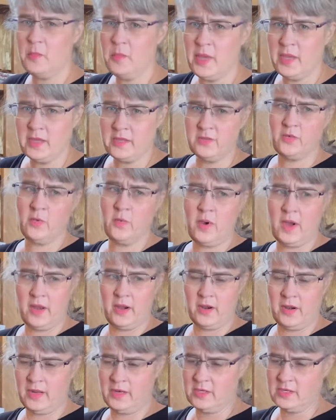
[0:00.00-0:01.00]
buckets for water.
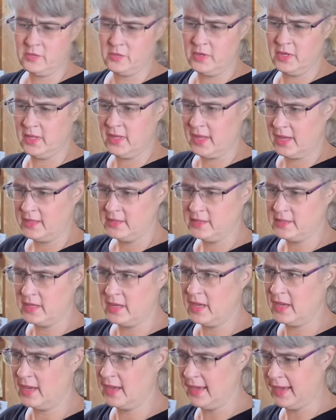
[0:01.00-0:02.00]
And I just realized
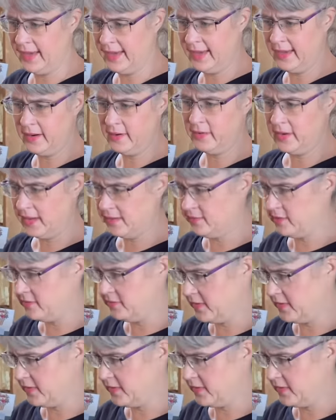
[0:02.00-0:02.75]
I don't have any